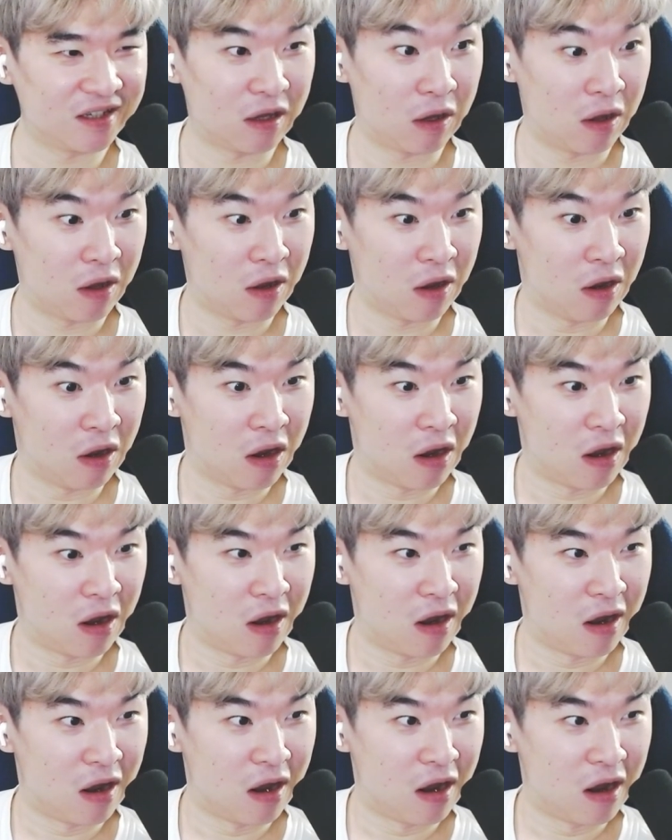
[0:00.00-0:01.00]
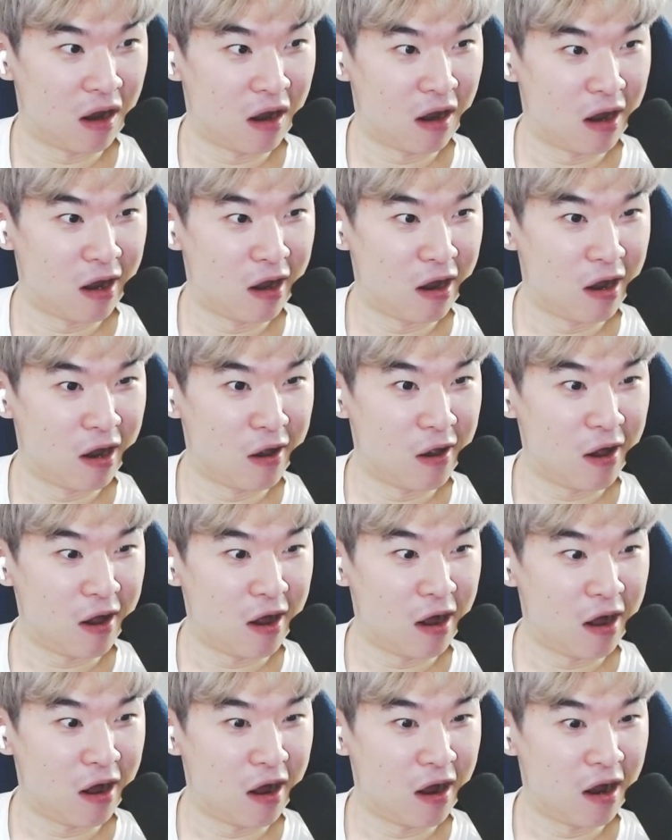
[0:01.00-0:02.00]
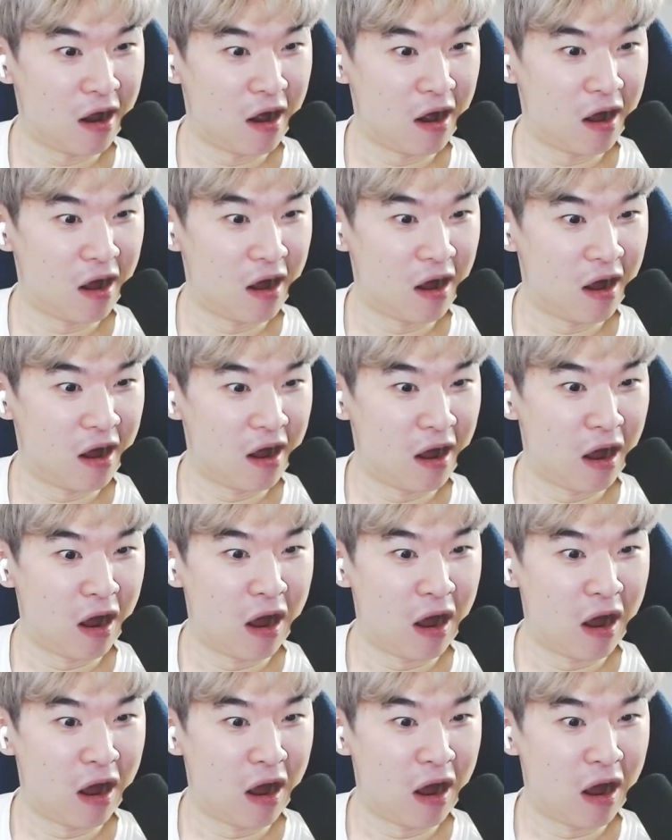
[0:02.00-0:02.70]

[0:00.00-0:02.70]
No one is speaking in this clip.